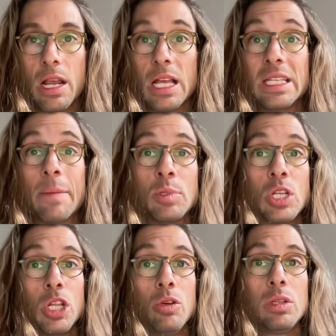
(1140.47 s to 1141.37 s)
is
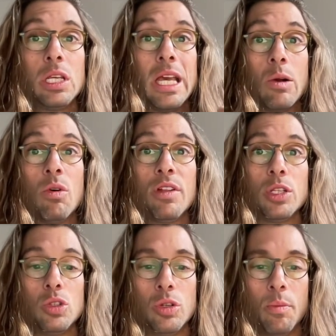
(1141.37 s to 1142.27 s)
absolutely
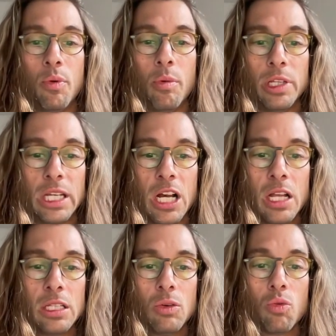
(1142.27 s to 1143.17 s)
equivalent to the probability
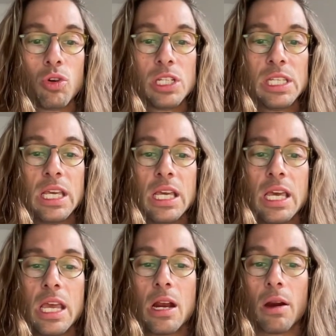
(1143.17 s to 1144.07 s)
content we're seeing
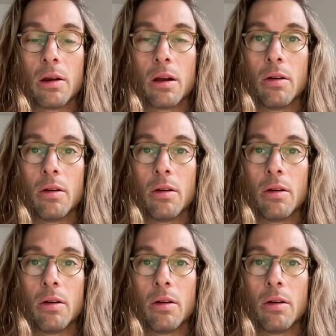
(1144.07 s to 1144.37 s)
here.